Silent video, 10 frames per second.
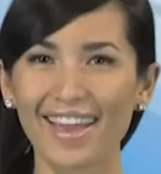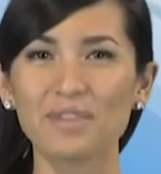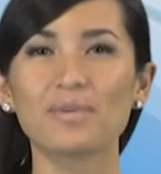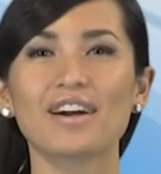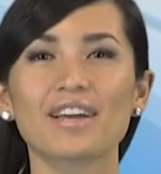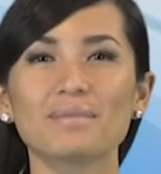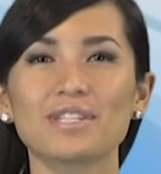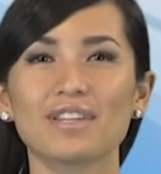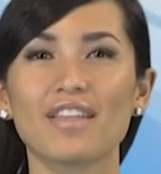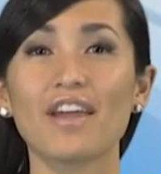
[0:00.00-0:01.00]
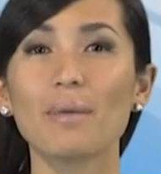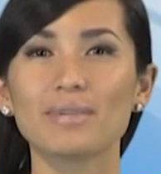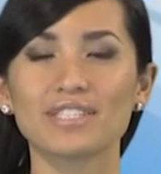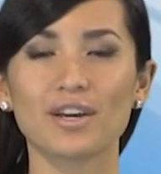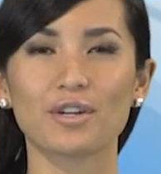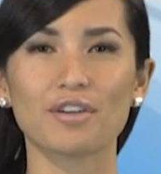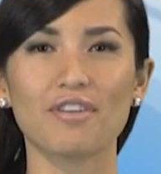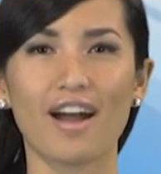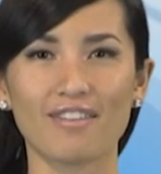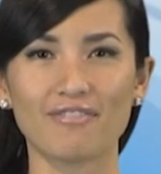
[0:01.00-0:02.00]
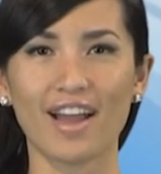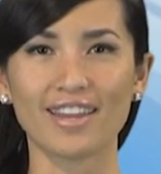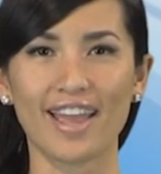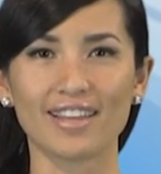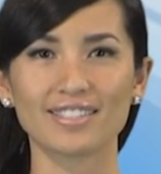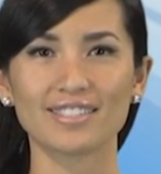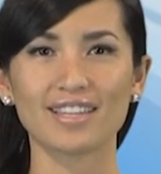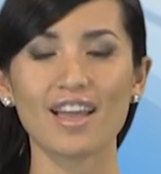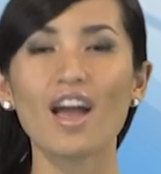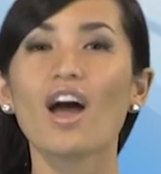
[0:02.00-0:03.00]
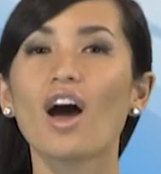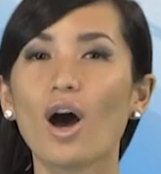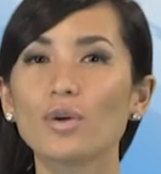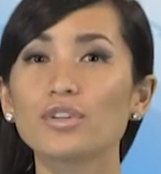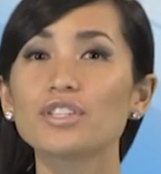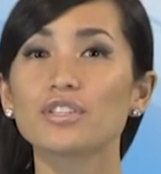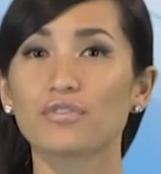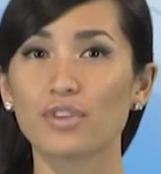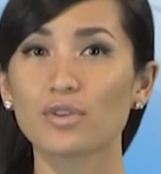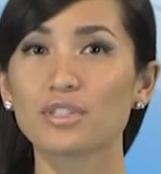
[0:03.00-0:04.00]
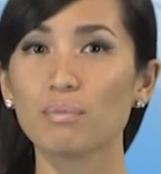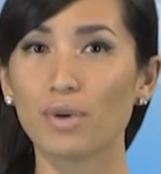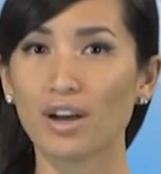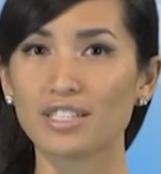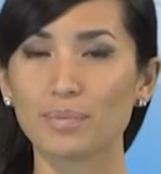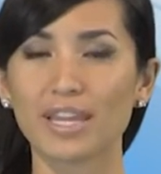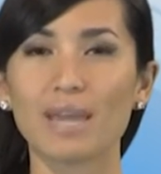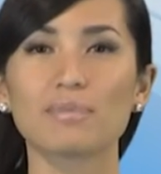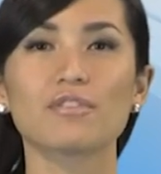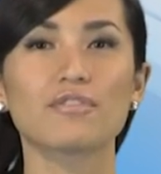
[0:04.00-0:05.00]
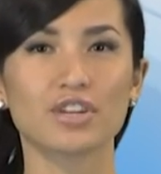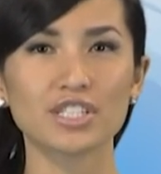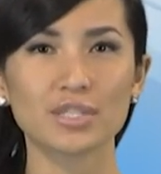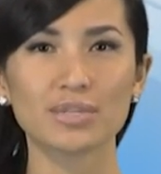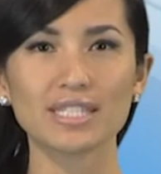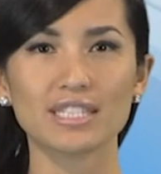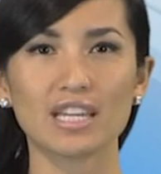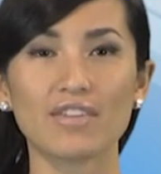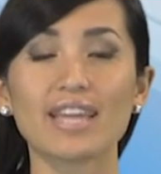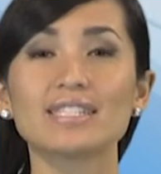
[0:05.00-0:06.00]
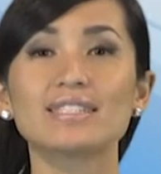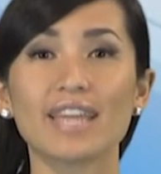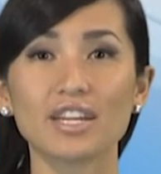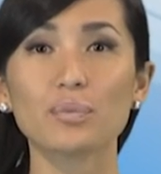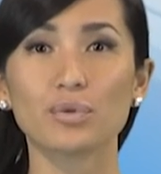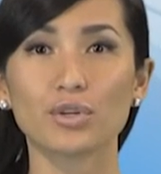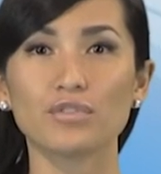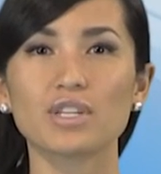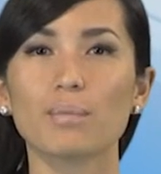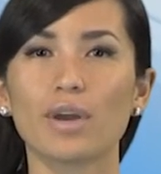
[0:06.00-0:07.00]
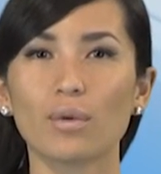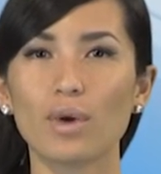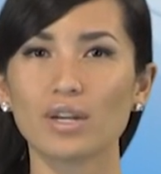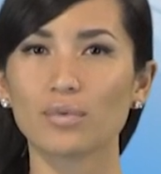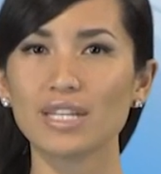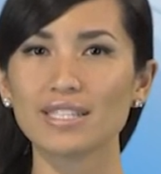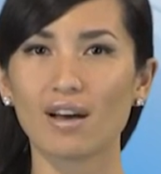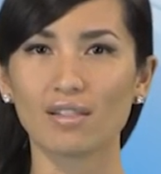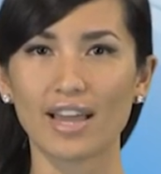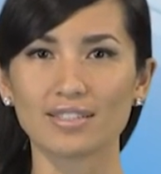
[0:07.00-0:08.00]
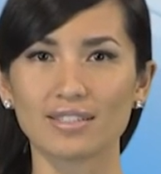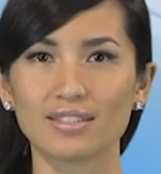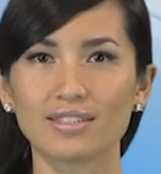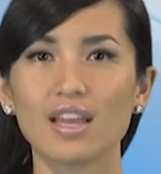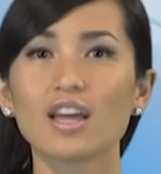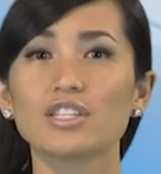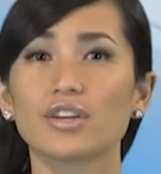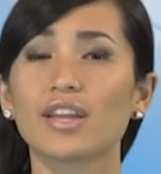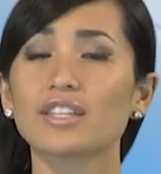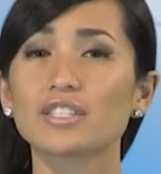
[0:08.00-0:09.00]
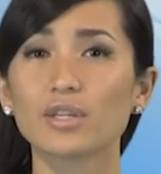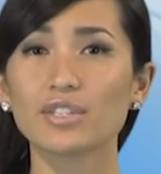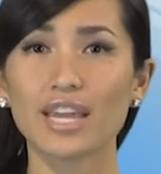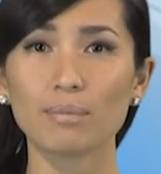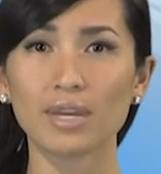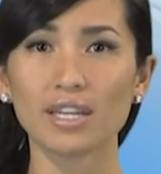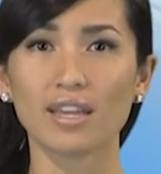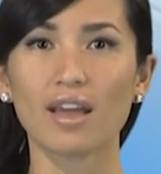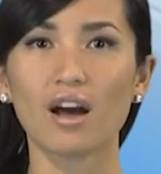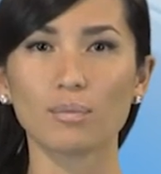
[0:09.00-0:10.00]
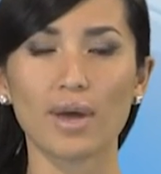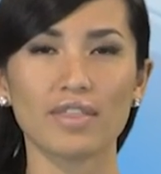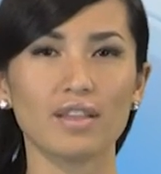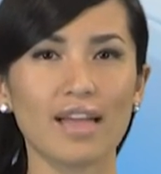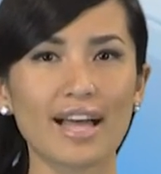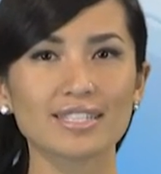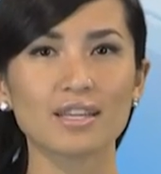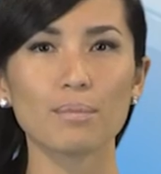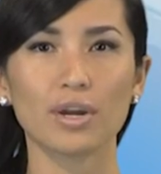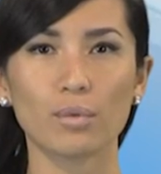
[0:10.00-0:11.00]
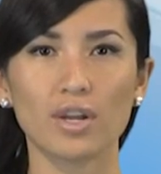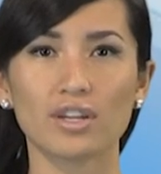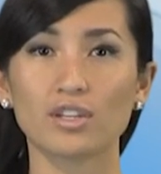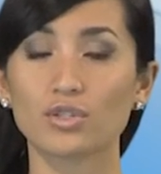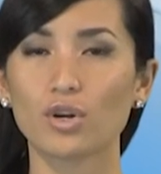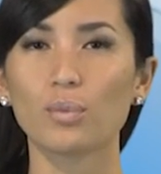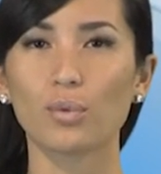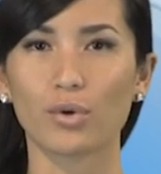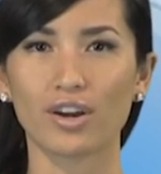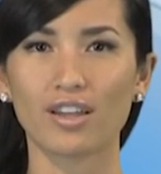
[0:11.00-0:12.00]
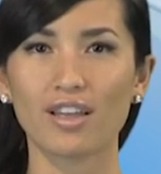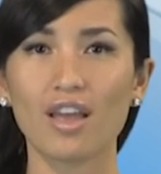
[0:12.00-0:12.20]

and welcome to another episode of High Finance. Owners of Frozen Buds became the first to receive a state approved marijuana retail license during a two day meeting held by the Alaska Marijuana Control Board.